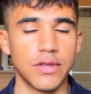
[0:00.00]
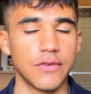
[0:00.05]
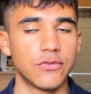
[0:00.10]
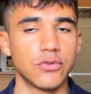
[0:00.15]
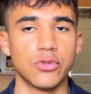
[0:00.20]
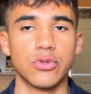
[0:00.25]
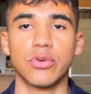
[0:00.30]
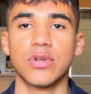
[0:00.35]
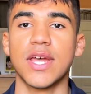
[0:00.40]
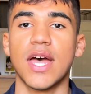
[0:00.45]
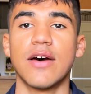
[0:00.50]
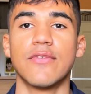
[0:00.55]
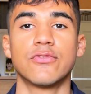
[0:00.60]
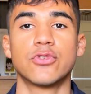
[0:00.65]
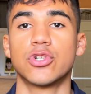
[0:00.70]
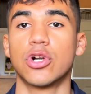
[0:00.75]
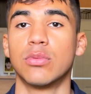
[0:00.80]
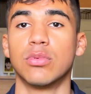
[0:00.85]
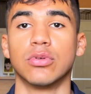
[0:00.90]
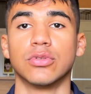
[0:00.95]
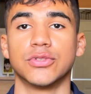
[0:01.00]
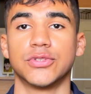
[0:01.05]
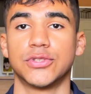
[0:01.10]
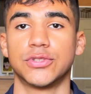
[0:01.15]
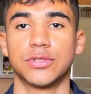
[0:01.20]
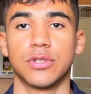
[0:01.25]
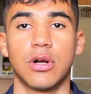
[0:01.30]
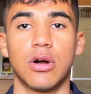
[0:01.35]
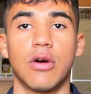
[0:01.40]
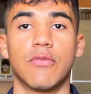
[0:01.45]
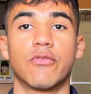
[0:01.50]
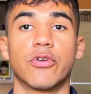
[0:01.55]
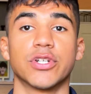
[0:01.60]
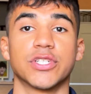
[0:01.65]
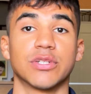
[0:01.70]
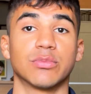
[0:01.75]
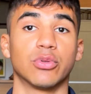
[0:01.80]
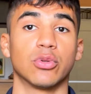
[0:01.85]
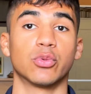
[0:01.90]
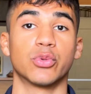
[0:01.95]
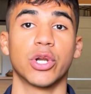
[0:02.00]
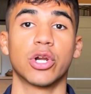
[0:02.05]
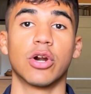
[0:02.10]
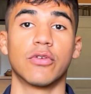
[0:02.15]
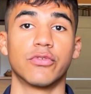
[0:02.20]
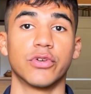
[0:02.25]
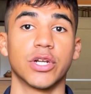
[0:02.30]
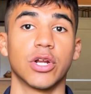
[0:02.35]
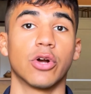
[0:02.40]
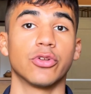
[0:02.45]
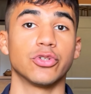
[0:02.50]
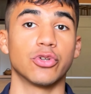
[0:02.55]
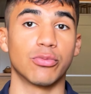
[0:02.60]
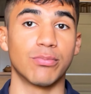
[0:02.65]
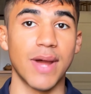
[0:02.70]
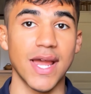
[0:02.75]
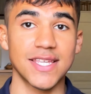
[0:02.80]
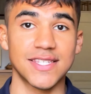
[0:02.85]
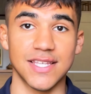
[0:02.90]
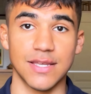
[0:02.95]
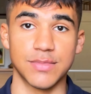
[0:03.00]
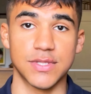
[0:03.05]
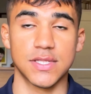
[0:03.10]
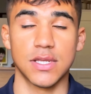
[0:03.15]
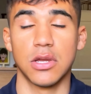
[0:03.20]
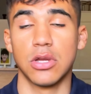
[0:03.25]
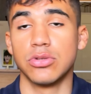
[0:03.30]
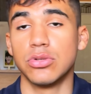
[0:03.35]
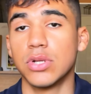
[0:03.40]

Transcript: If you don't have troubles, for example, recovering on your biceps,